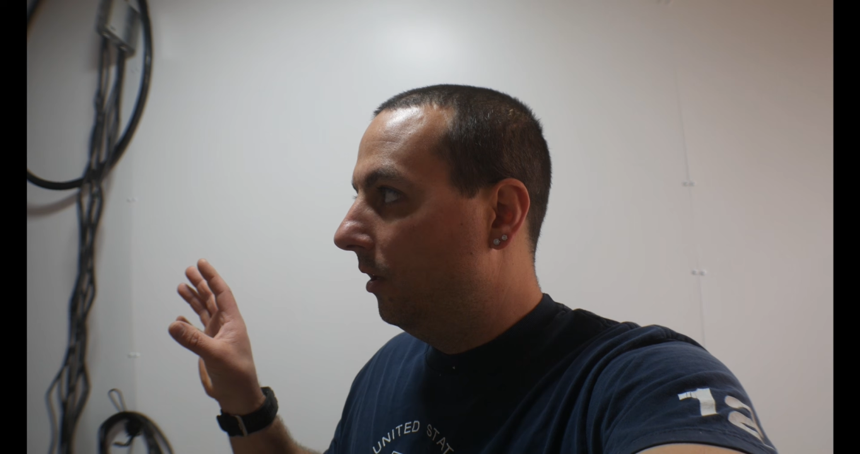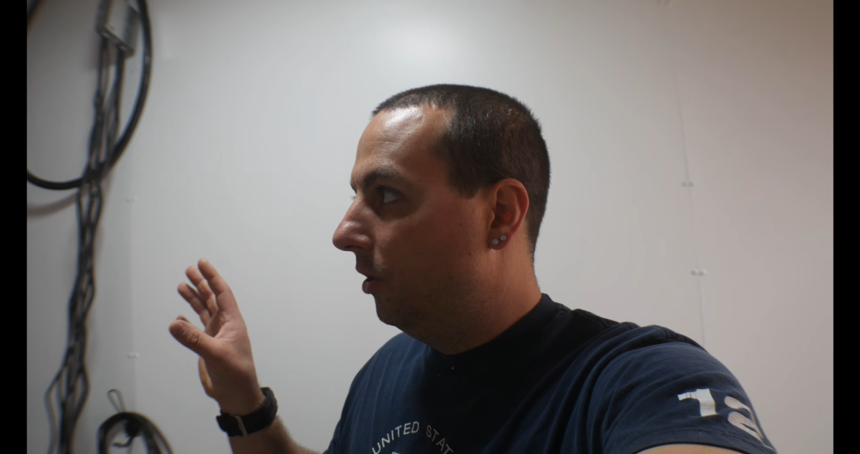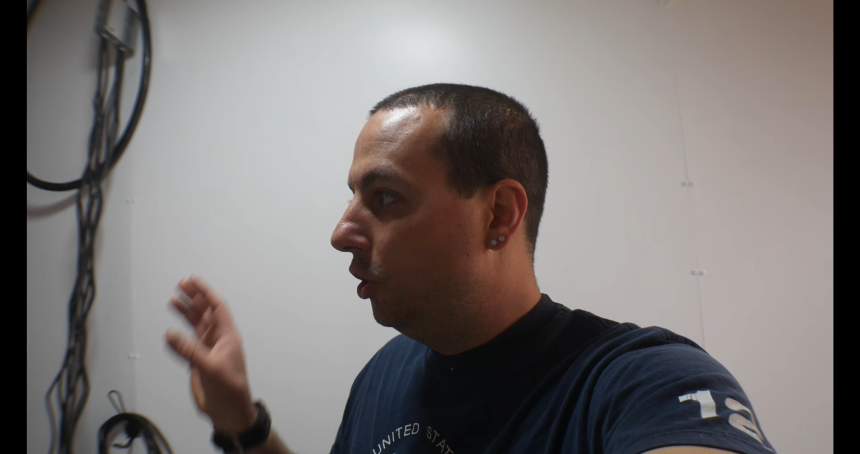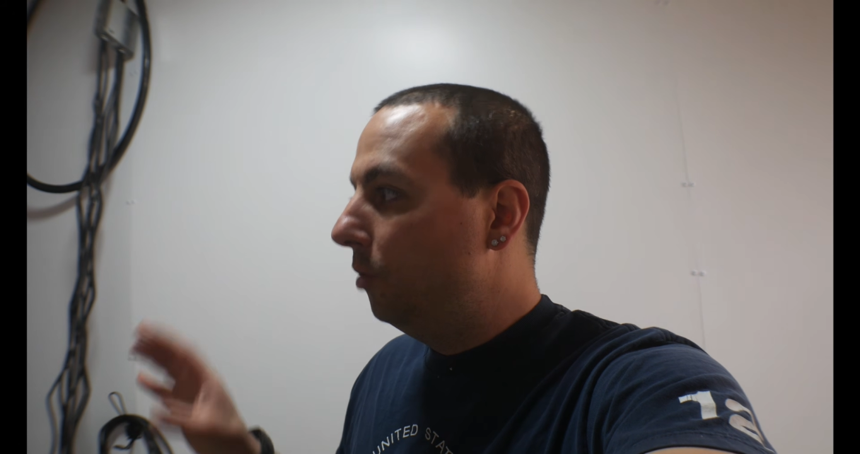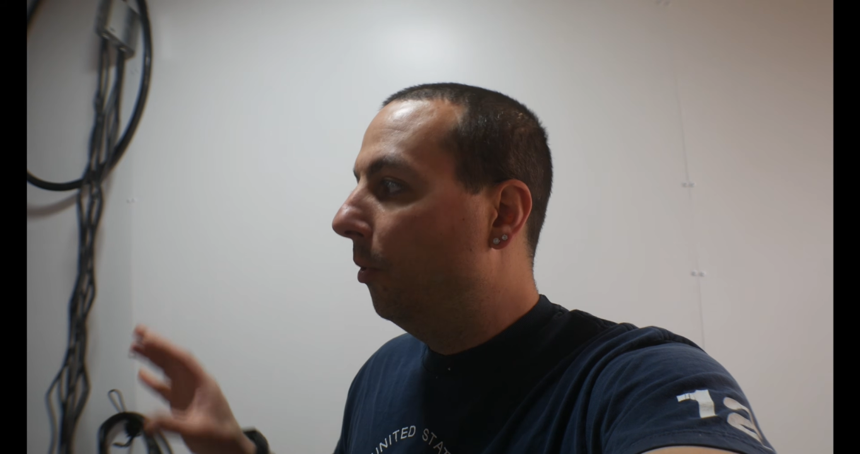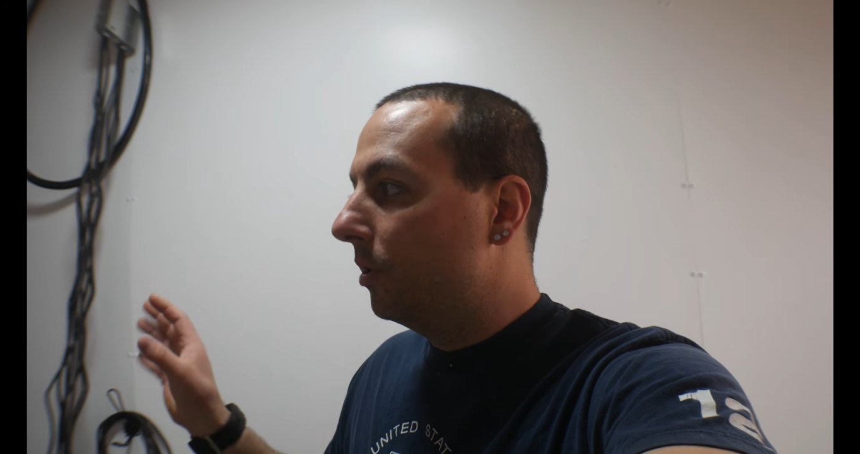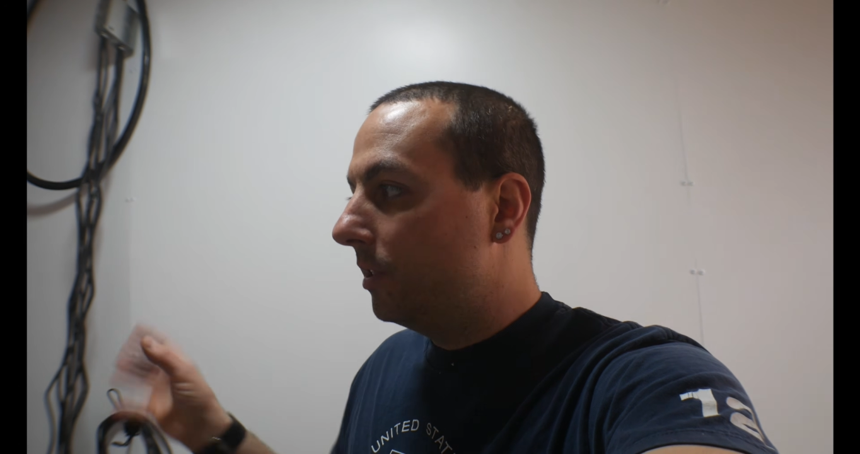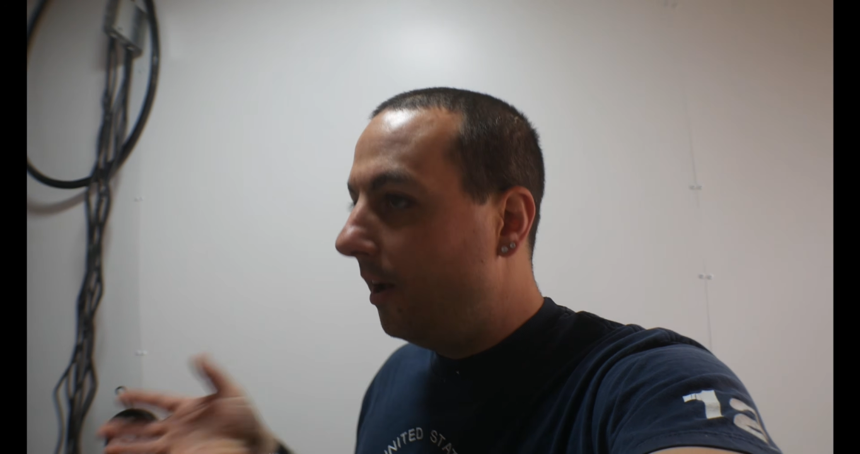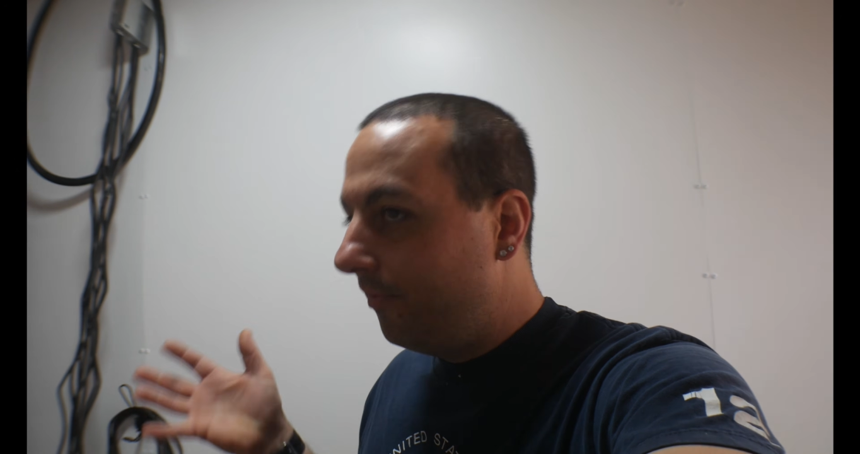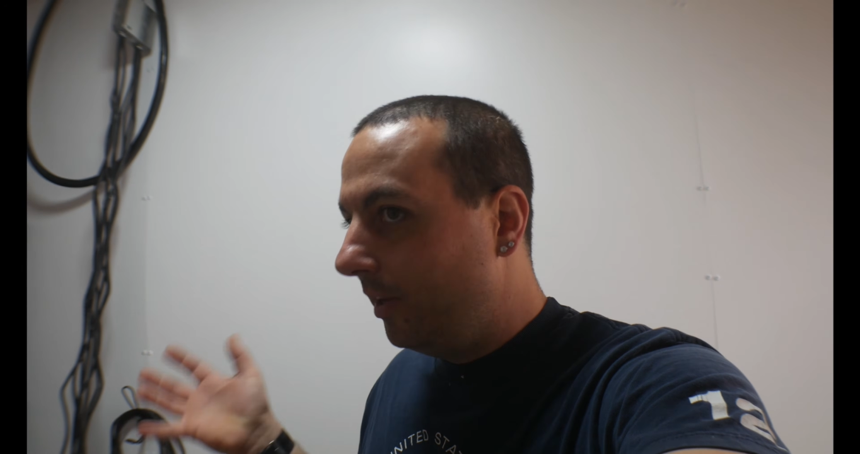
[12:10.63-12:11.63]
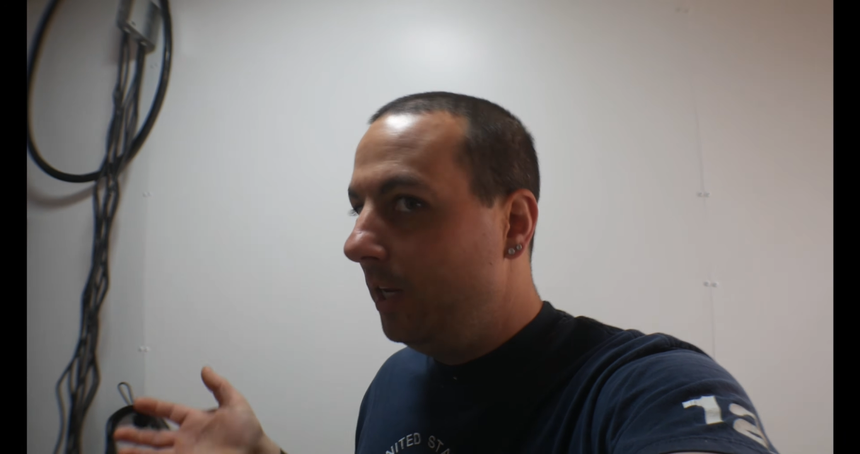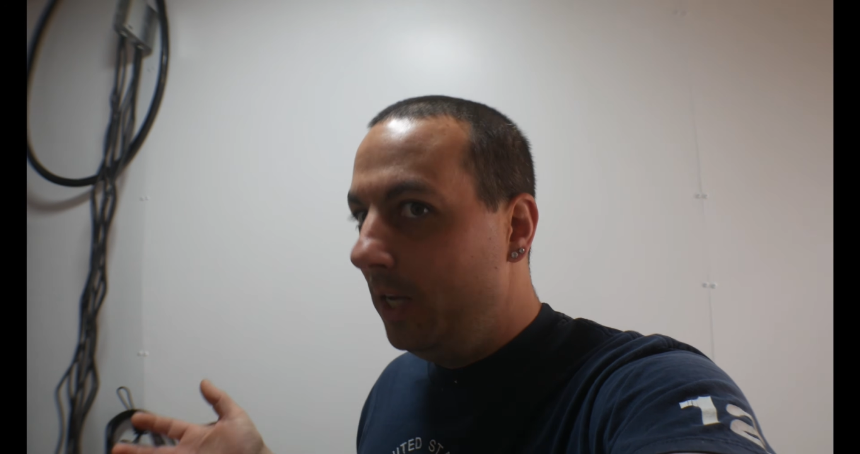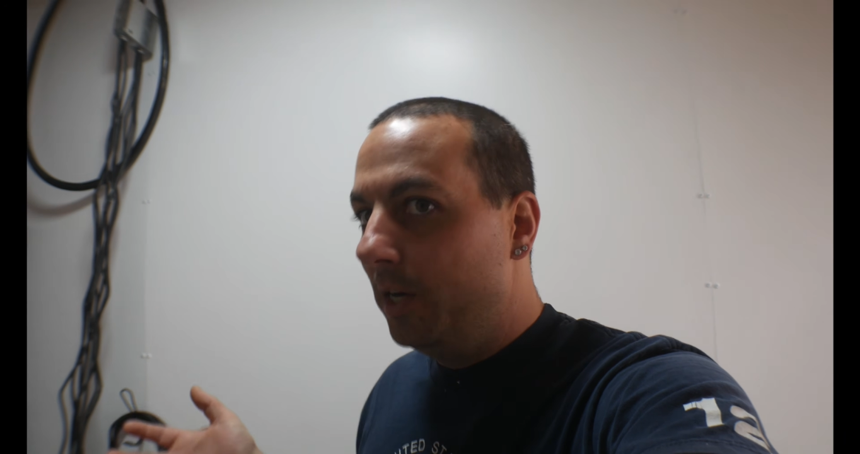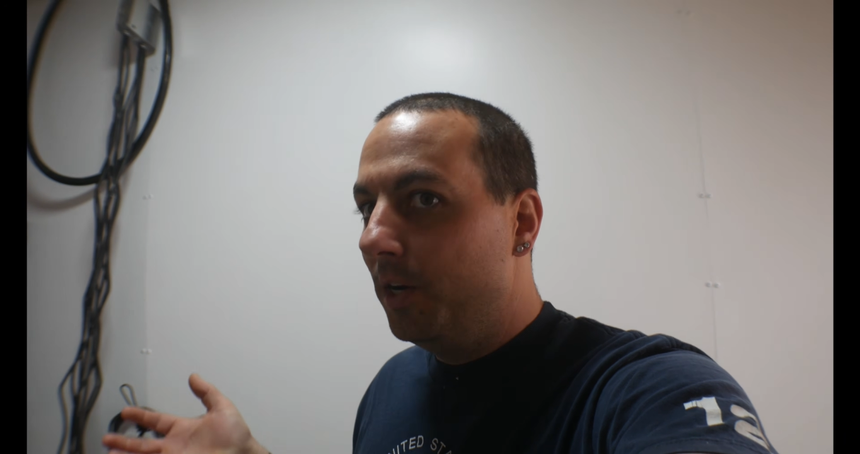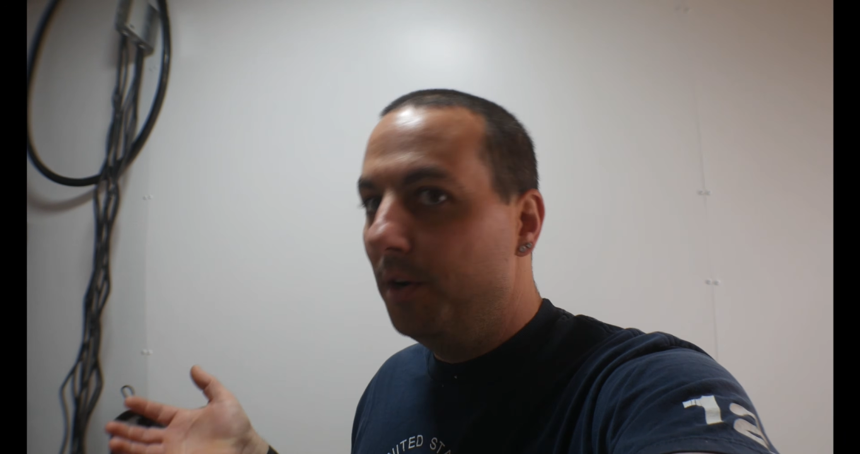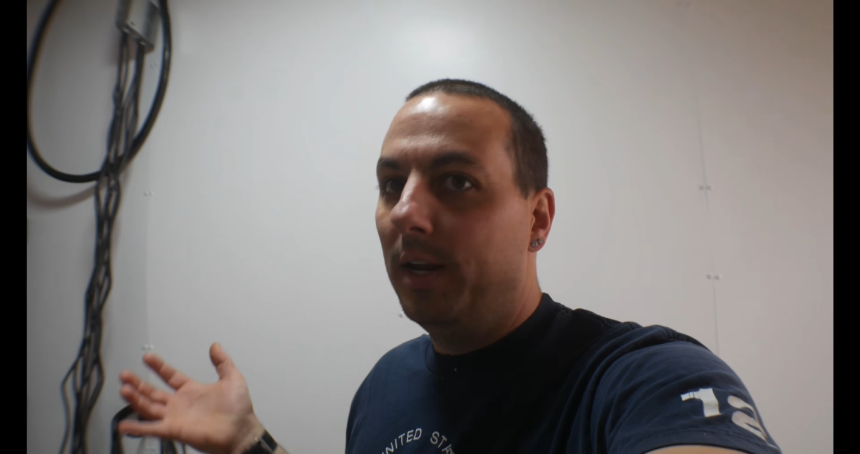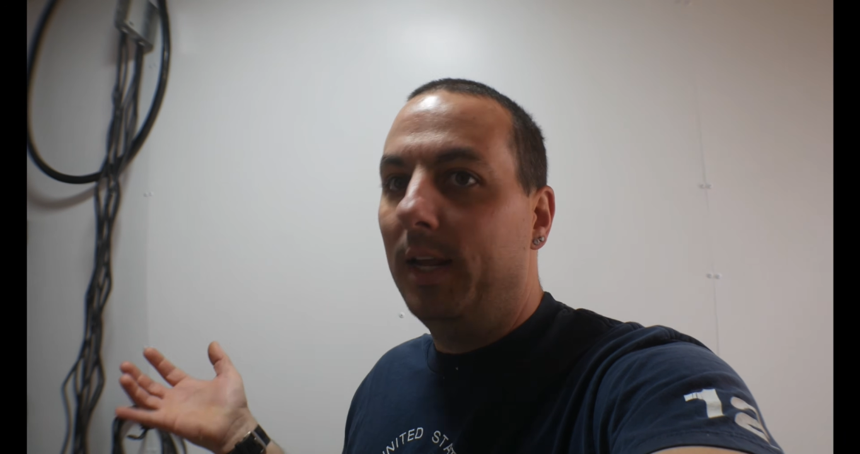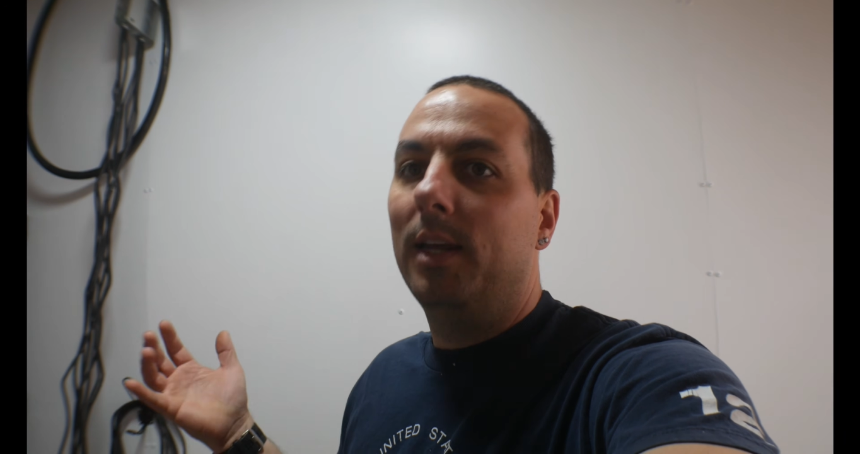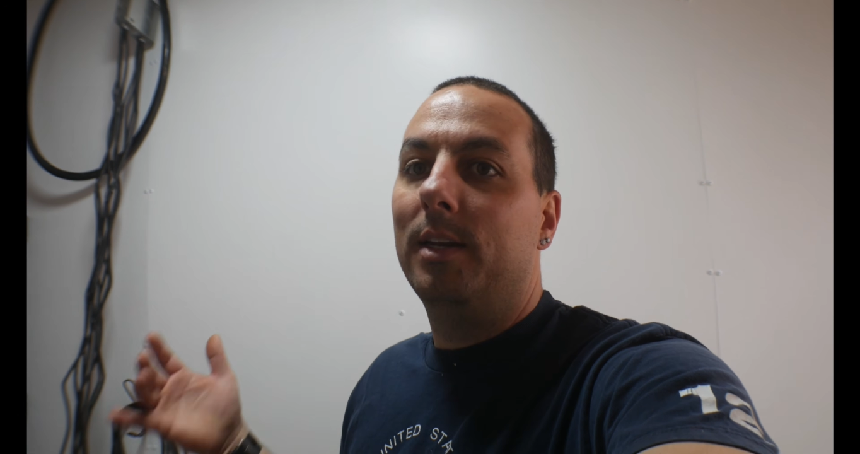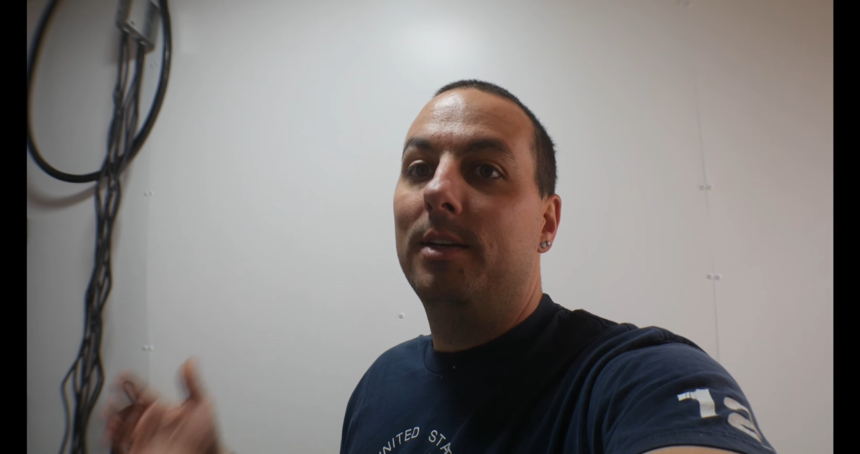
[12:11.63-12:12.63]
do more stuff in here
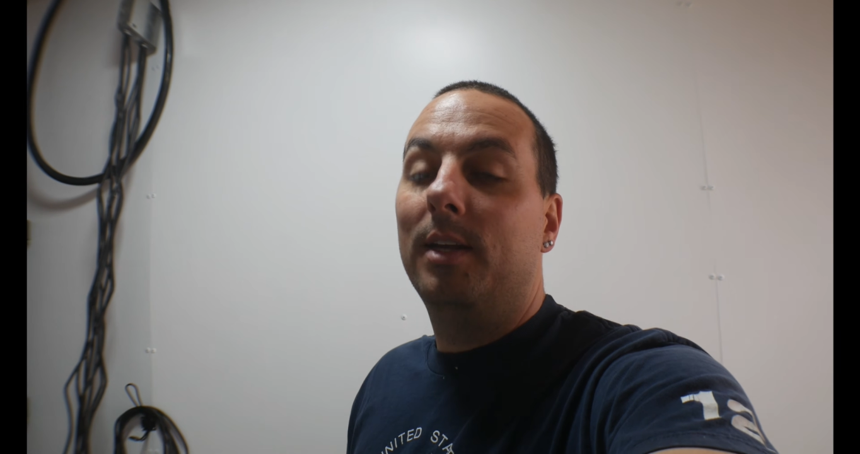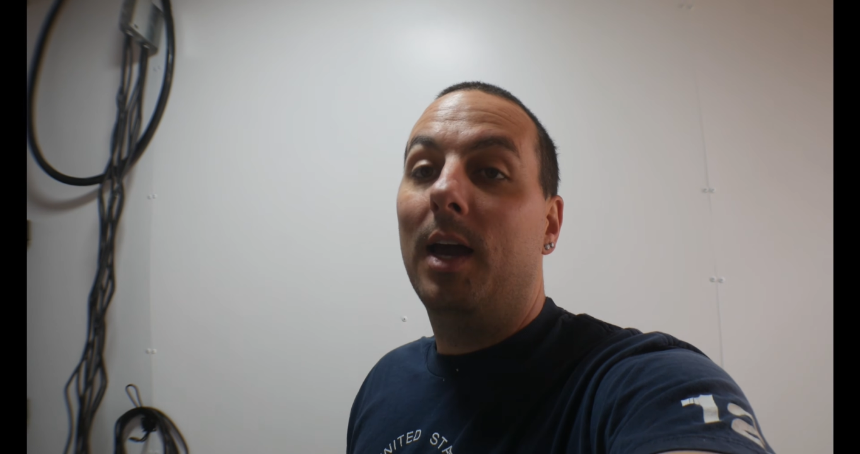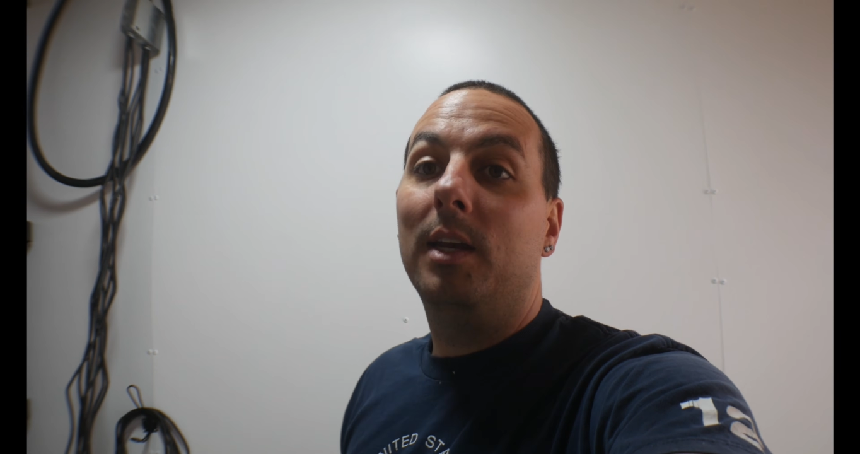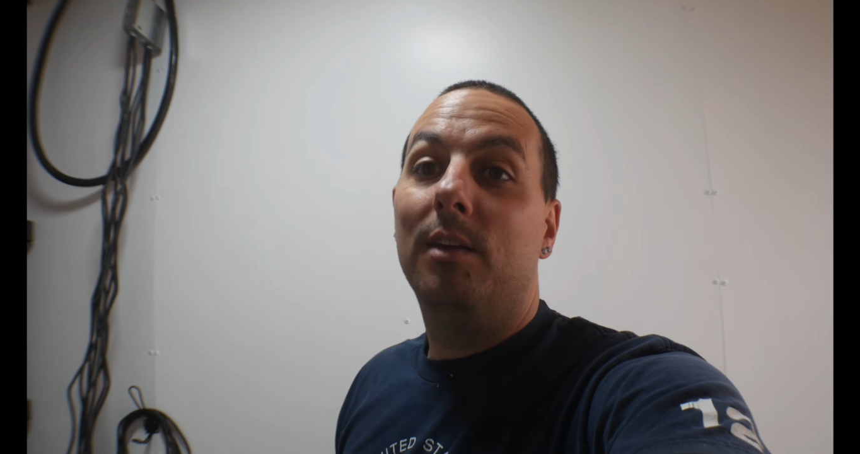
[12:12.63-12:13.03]
and kind